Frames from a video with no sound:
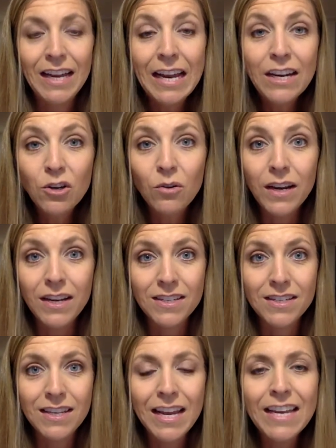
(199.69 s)

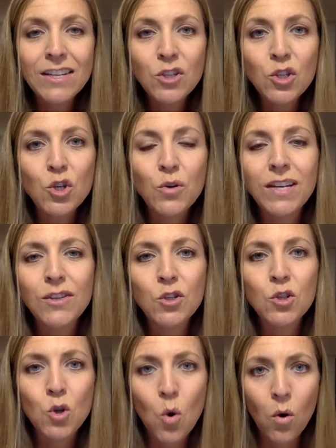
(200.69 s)
increase in student
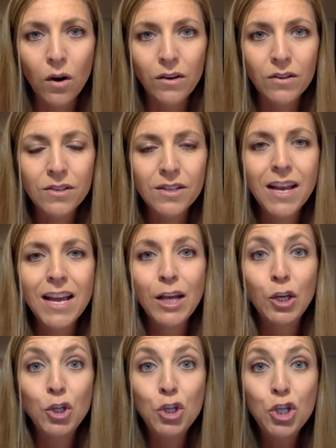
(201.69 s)
scores
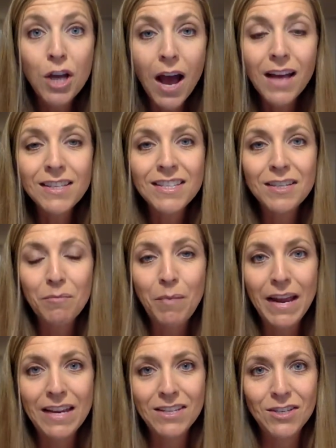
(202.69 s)
just
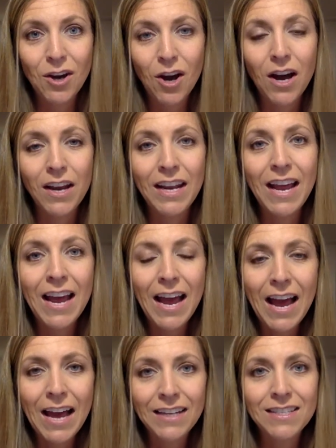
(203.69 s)
based on
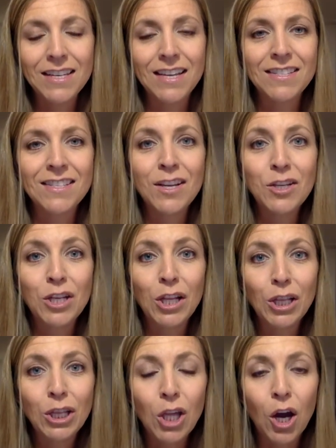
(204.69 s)
access to
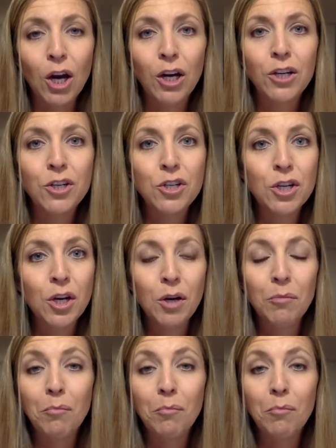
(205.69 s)
large,